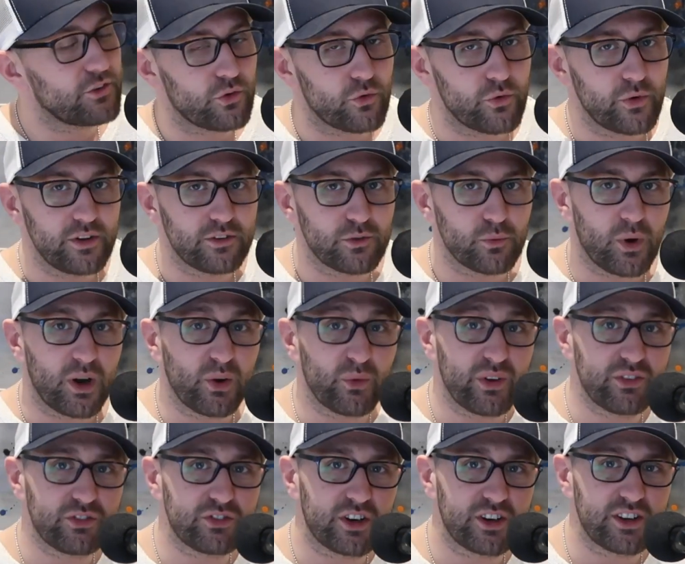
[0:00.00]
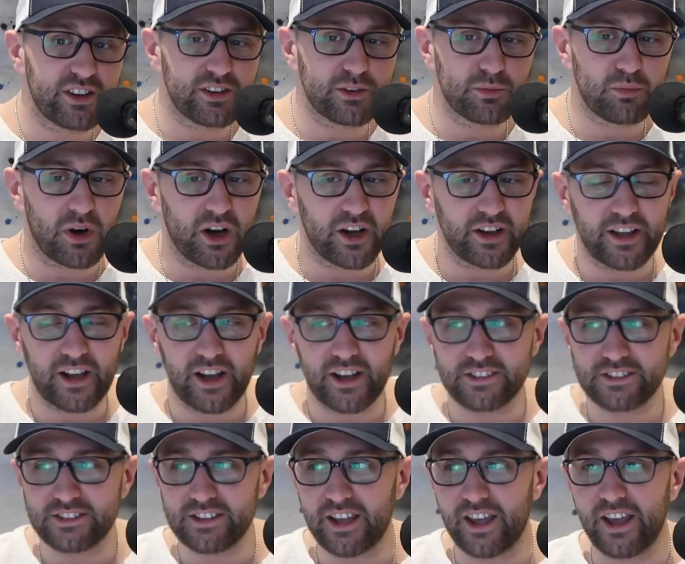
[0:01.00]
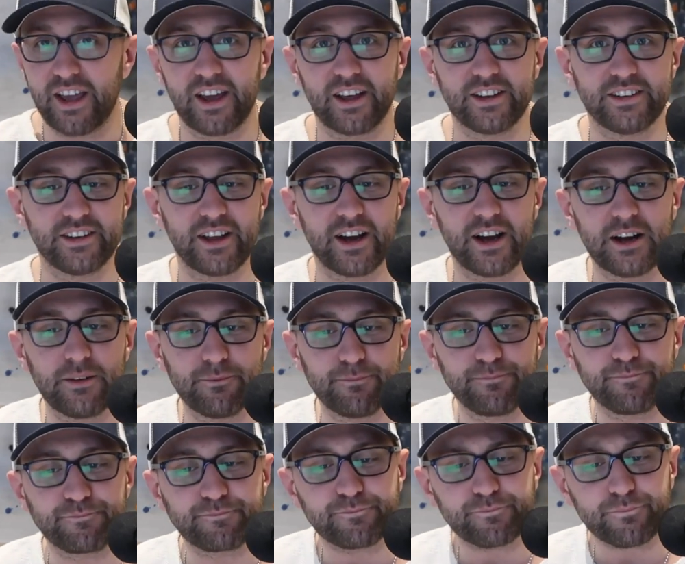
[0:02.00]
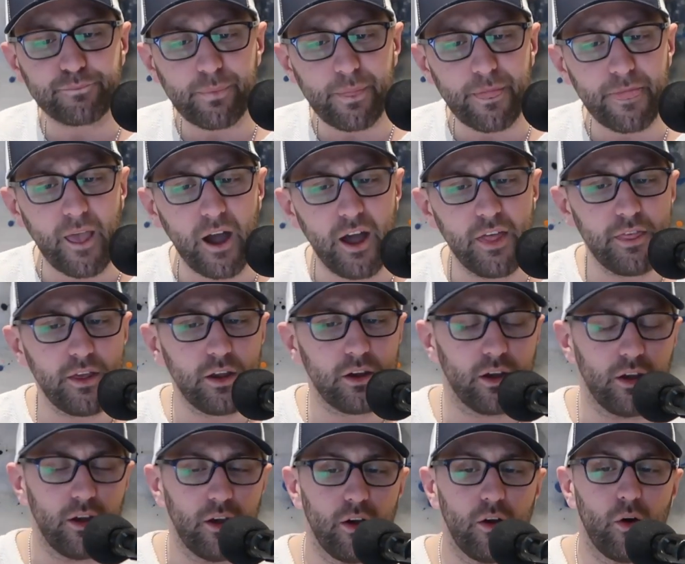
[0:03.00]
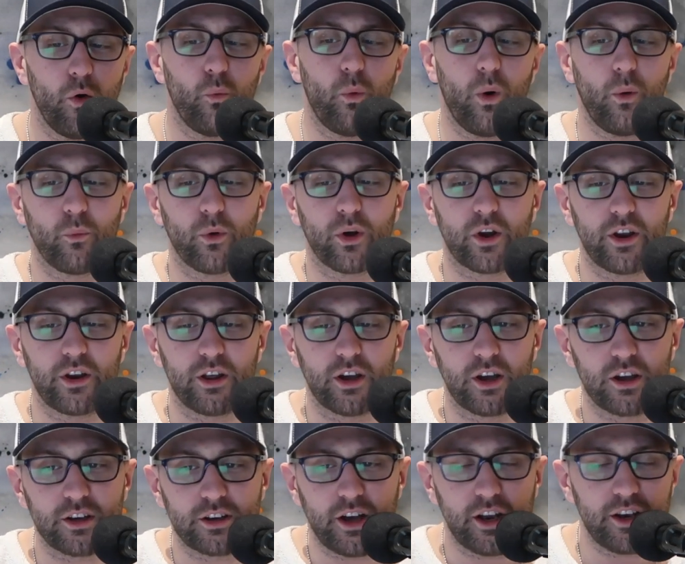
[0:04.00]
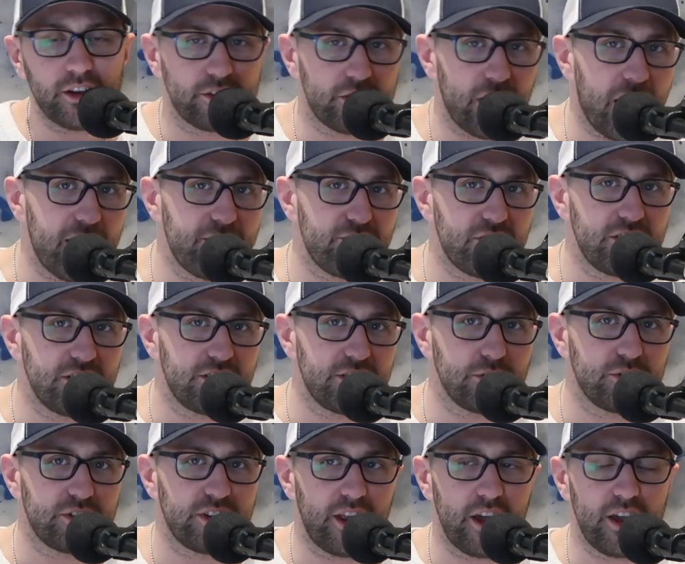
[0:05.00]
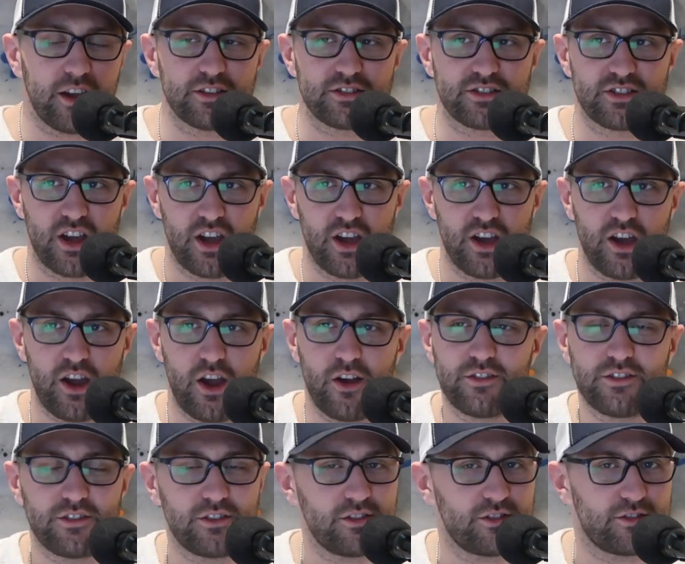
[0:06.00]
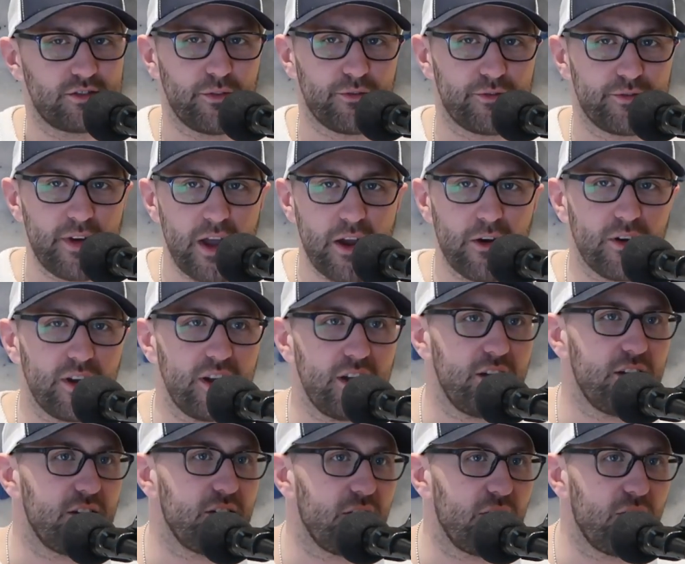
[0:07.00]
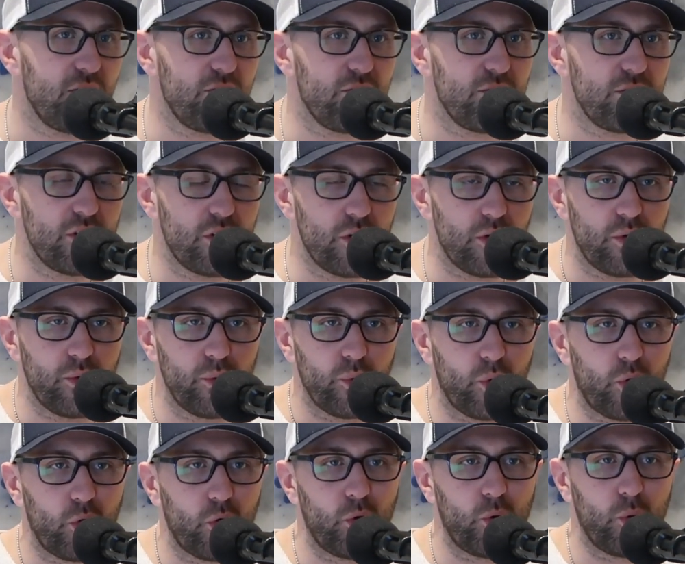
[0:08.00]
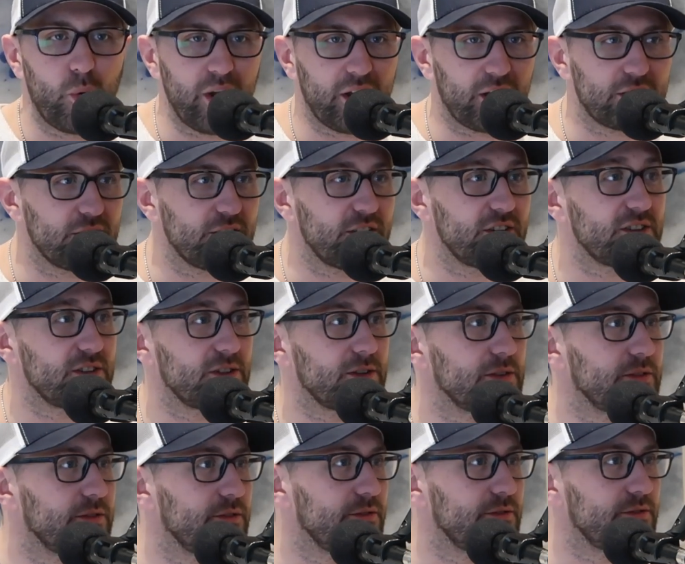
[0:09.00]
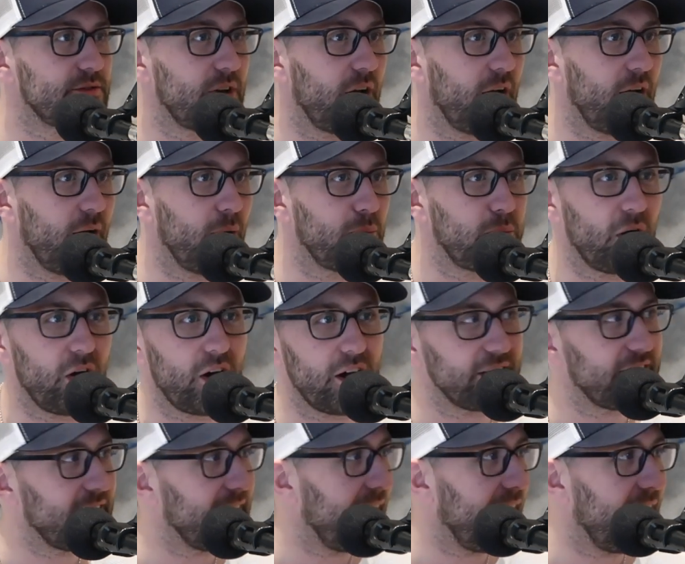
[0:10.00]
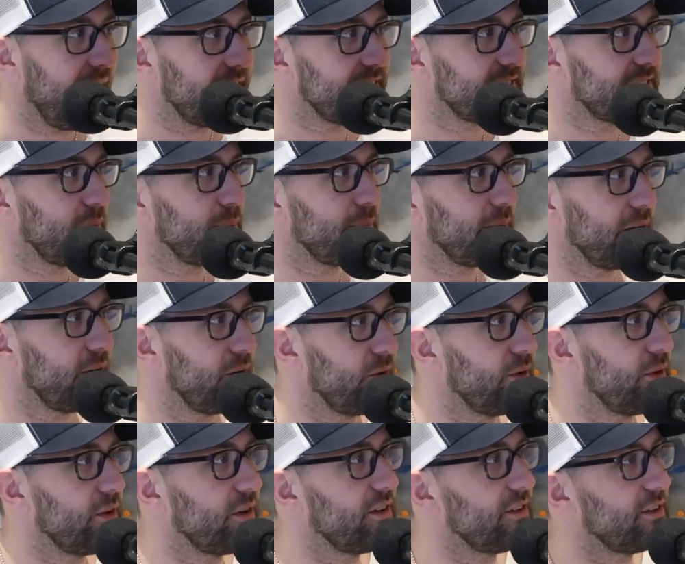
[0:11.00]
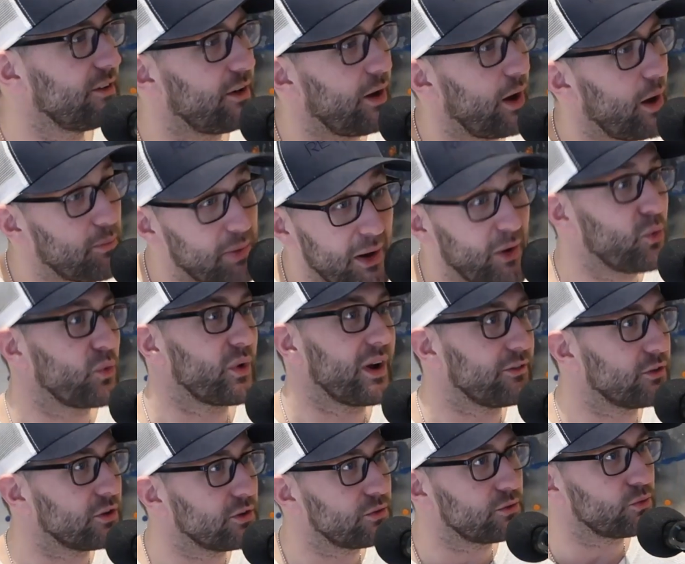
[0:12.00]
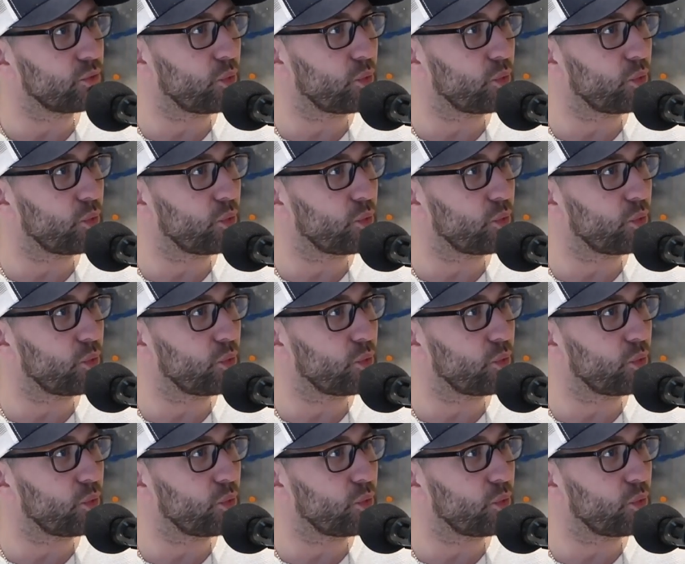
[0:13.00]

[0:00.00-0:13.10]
that's the reason why we've started this podcast. And I think what we're going to kind of dive into today is just a very, quick little podcast about Revel,